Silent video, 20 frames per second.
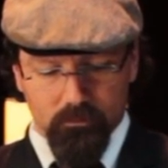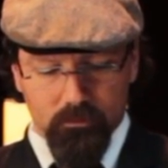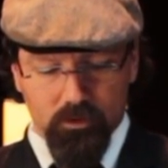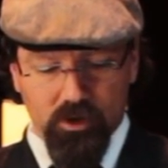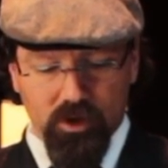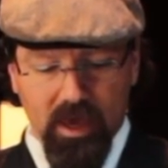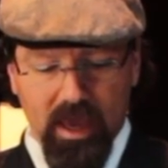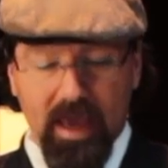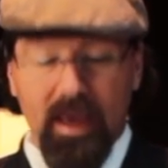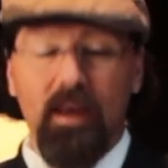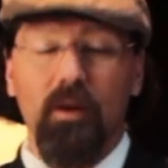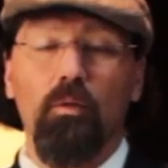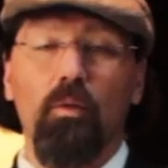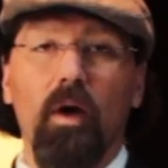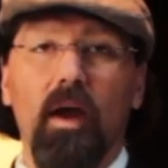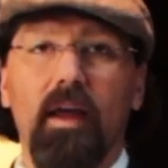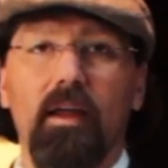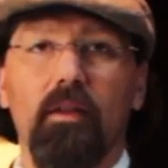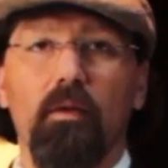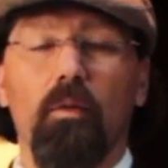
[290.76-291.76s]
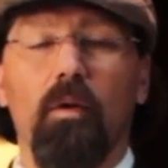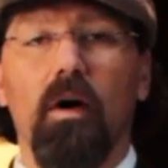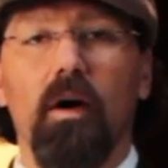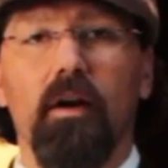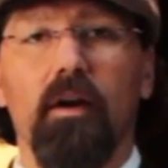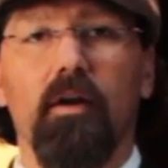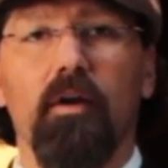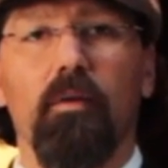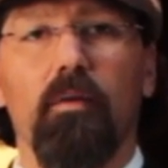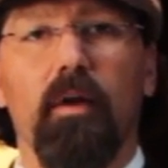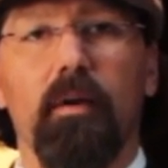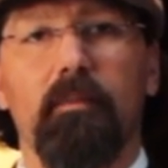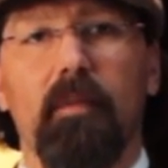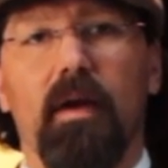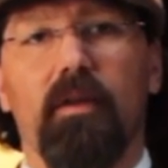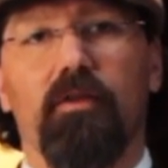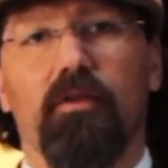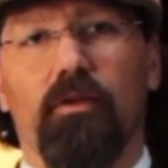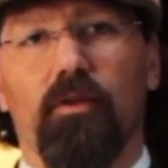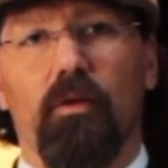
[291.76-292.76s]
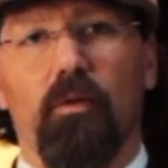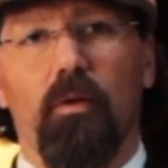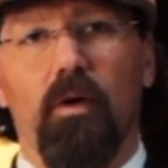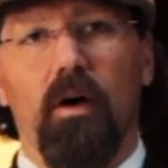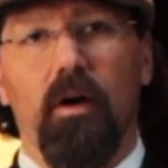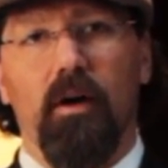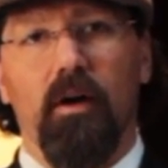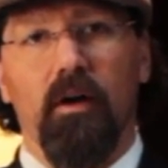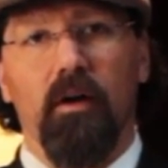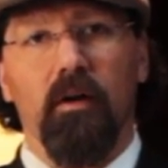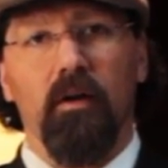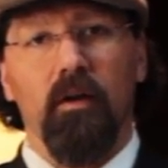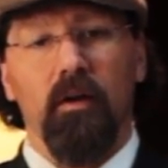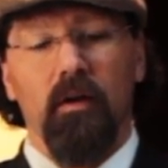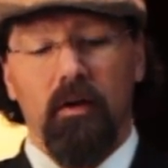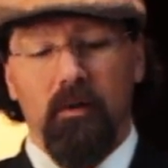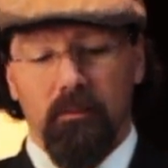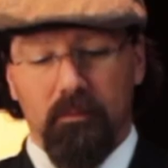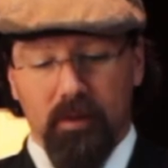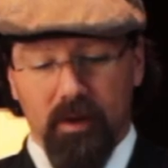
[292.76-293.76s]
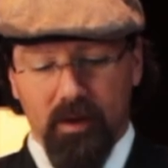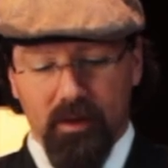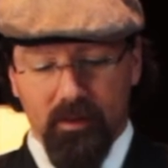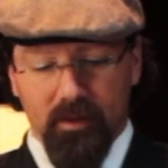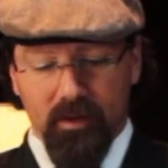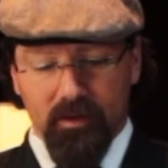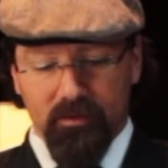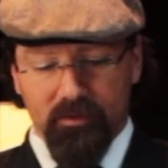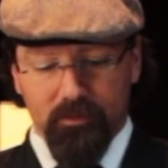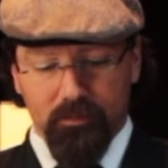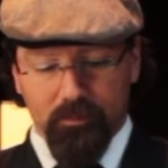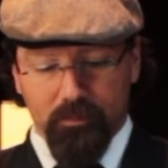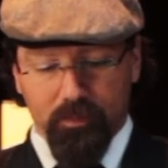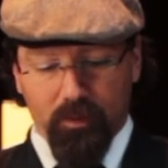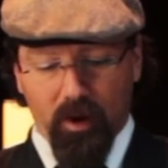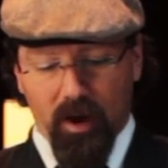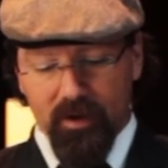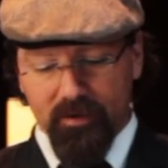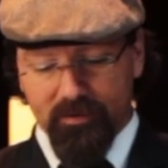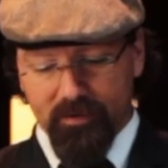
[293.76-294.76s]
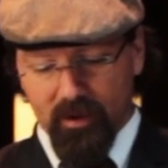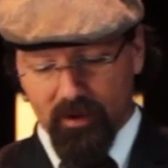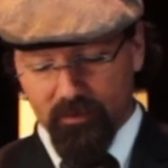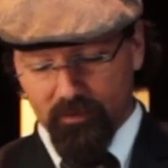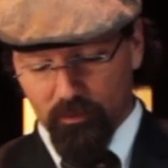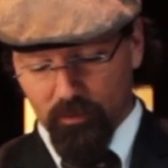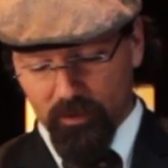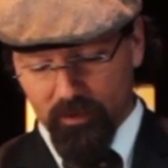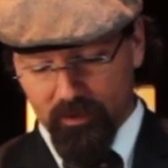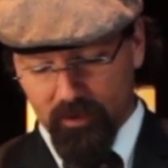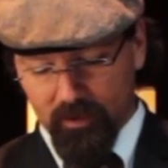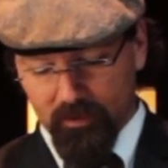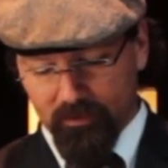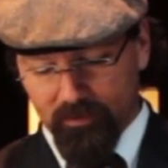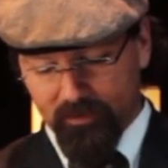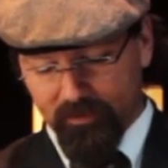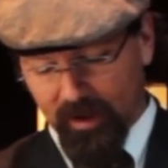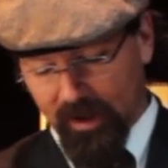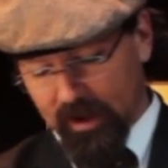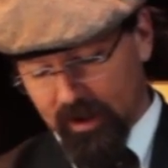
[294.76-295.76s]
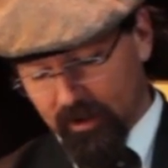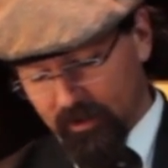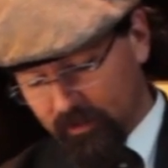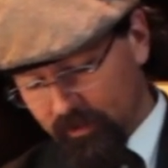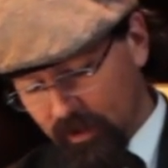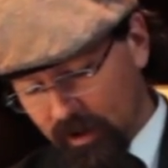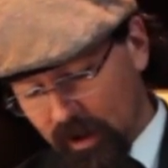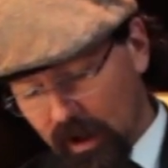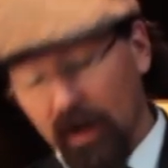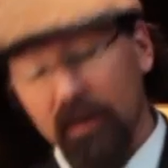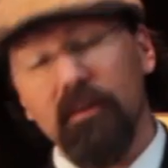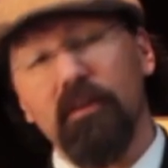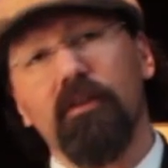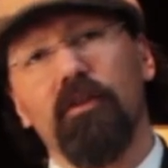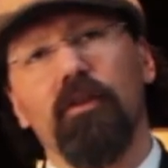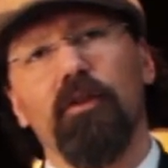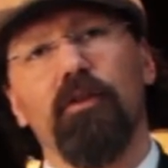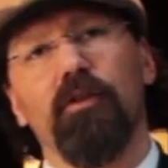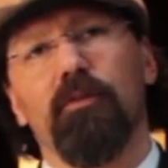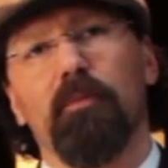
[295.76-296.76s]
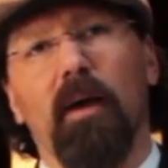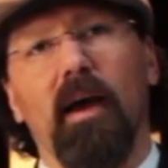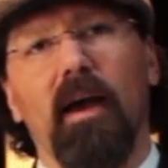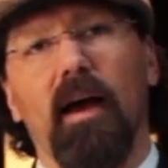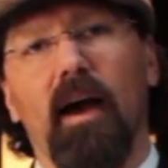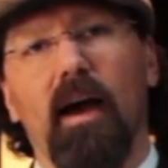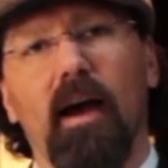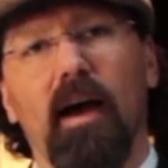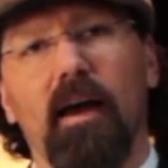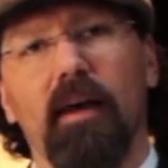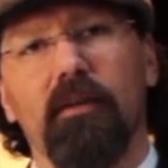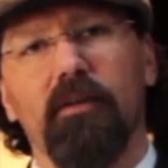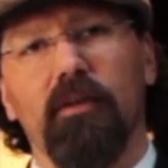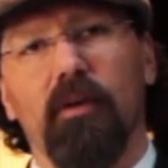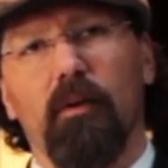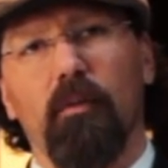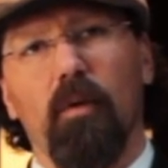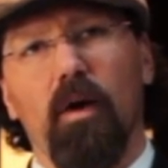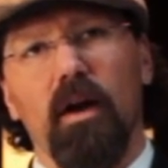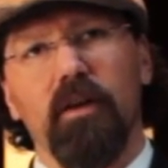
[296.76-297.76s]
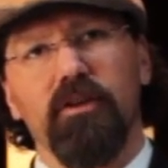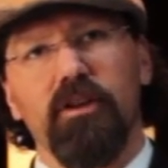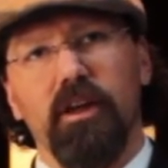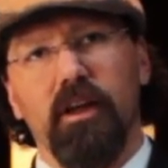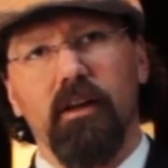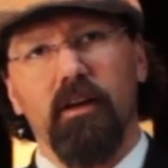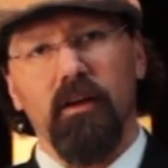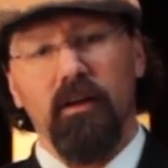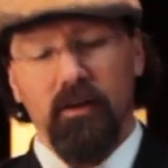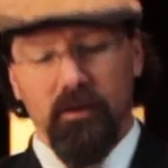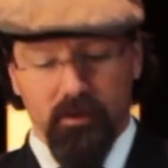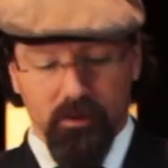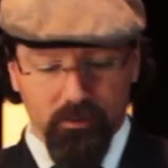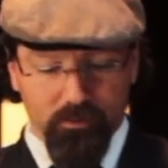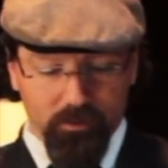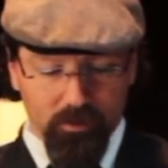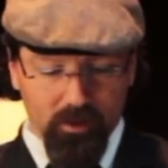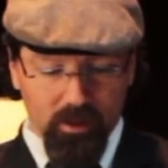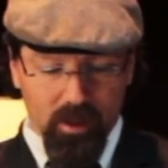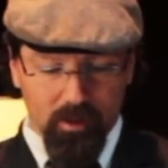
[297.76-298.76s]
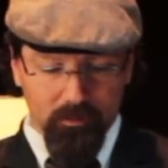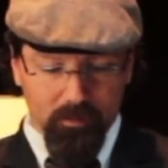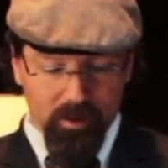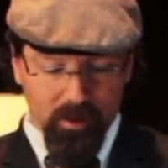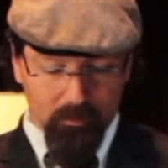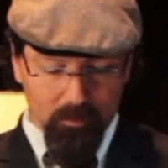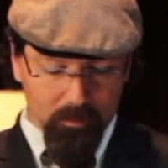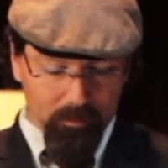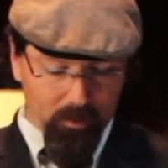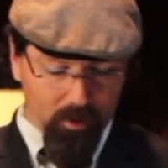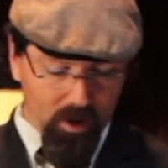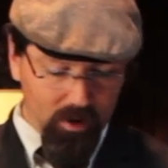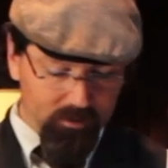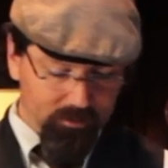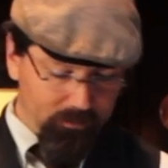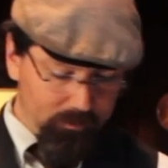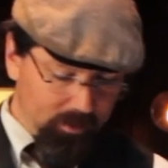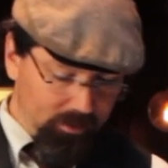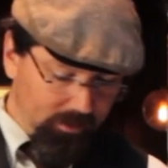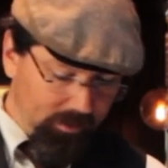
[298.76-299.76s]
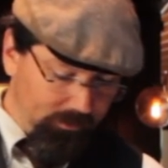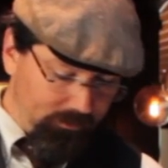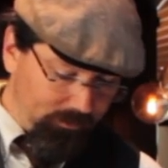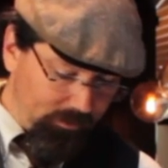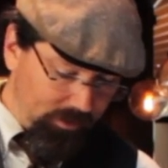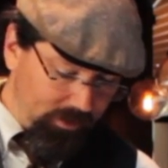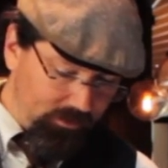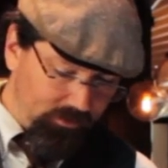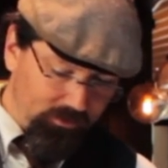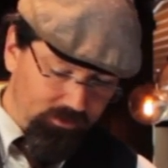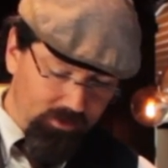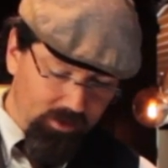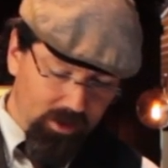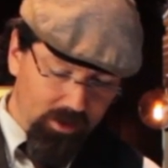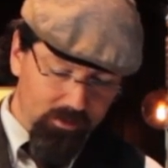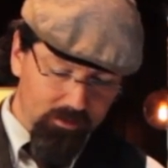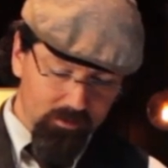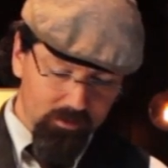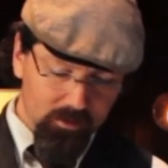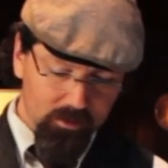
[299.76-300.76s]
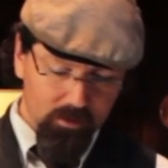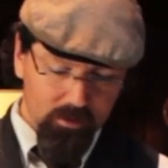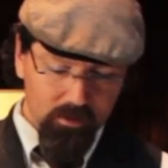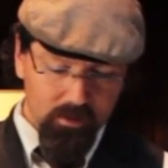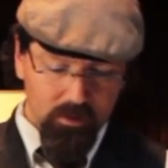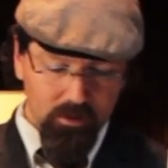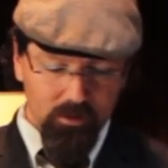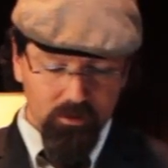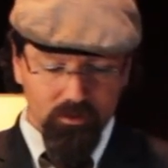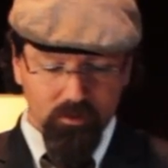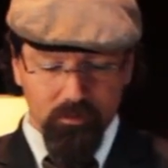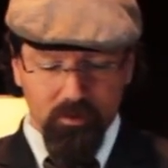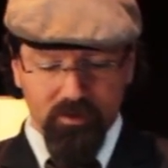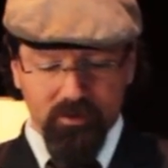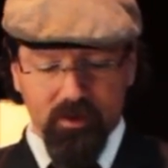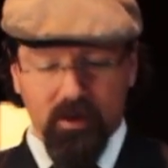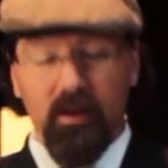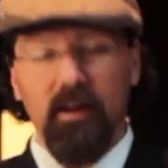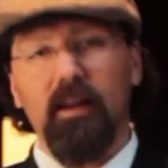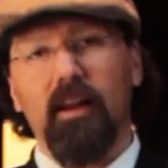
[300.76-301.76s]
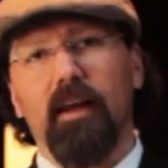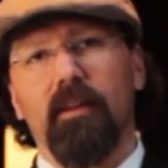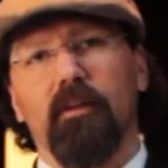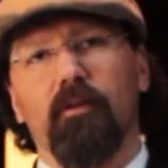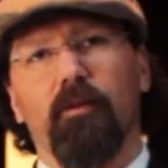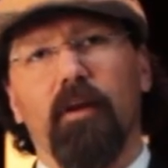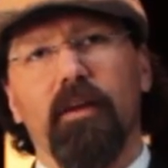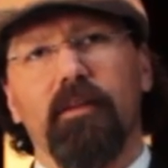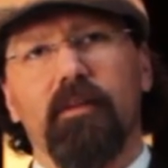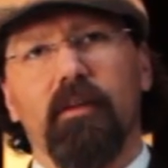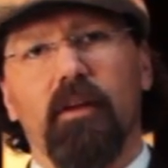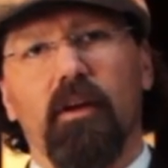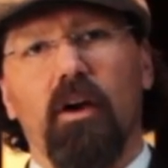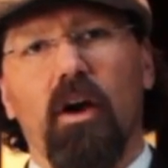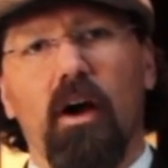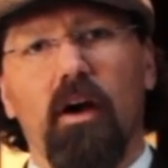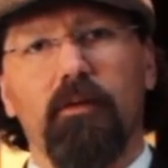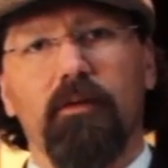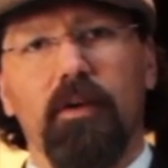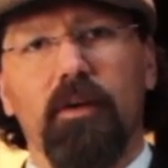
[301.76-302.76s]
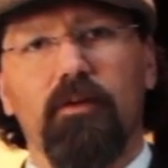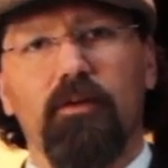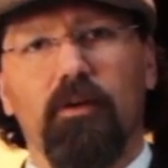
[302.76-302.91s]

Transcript: You can weigh the water, we measure the water, but in this process with this stand, I just use my eye, so I watch it fill up, and I'm approximately finished now. So I'm just going to let the rest of the coffee